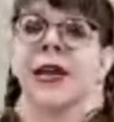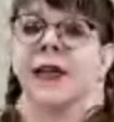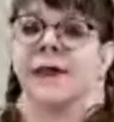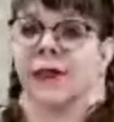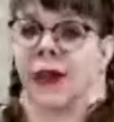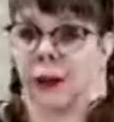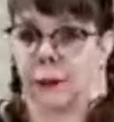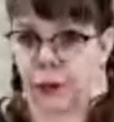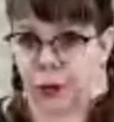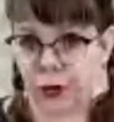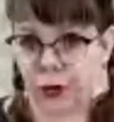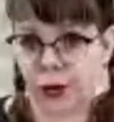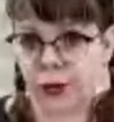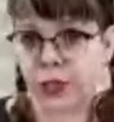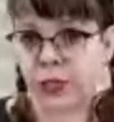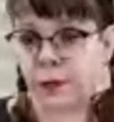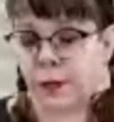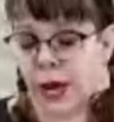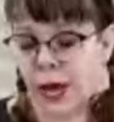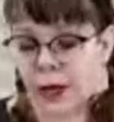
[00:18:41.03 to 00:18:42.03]
Then I put it onto
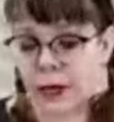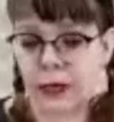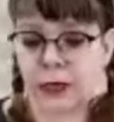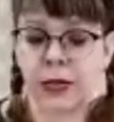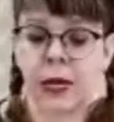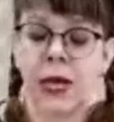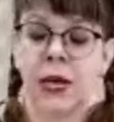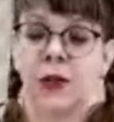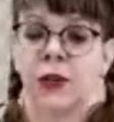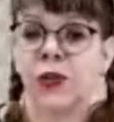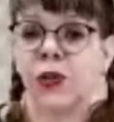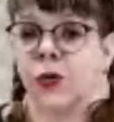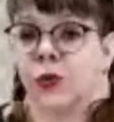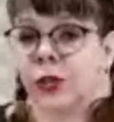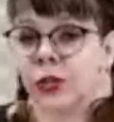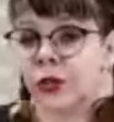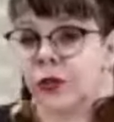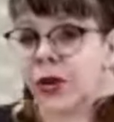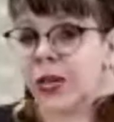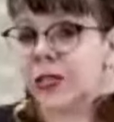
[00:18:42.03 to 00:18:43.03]
the batting. You can
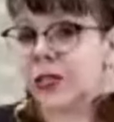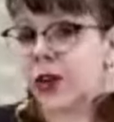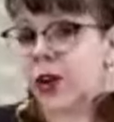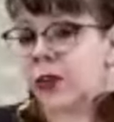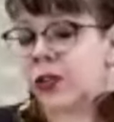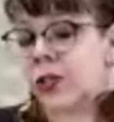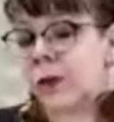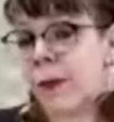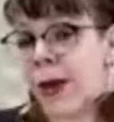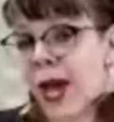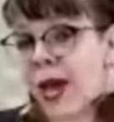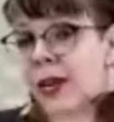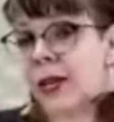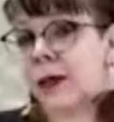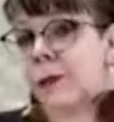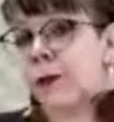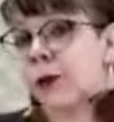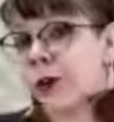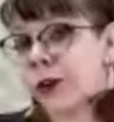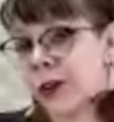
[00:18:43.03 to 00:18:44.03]
trace it onto the batting,
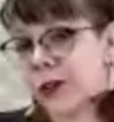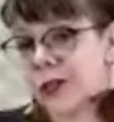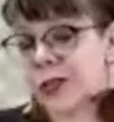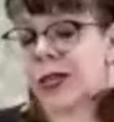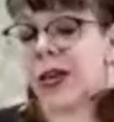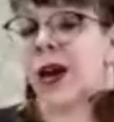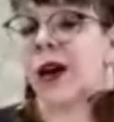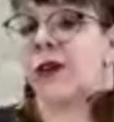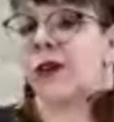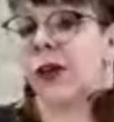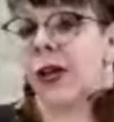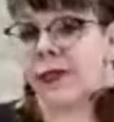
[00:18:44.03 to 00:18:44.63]
put it onto the cuddle,